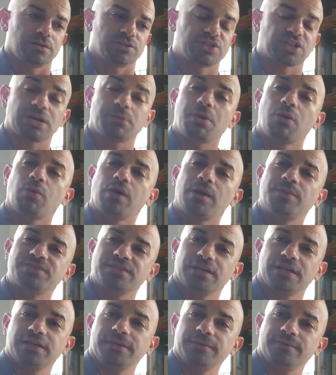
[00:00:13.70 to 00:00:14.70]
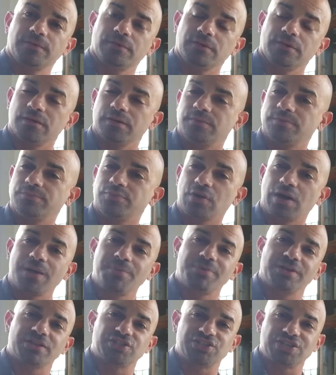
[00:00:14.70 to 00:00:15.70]
check out my website,
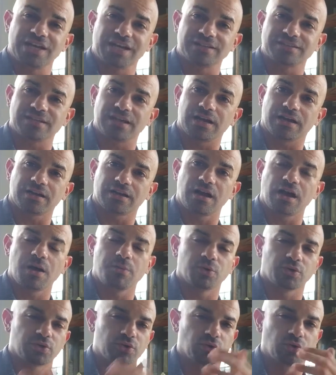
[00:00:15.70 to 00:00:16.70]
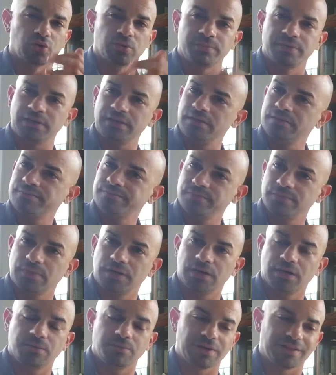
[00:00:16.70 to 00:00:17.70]
brianbetz-jazz.com, or Google me.
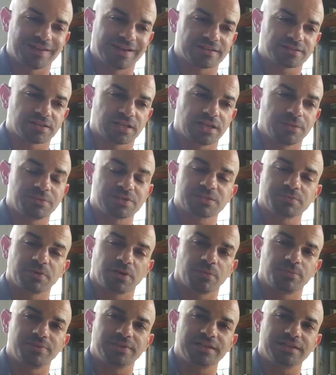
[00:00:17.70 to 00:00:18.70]
My last name is spelled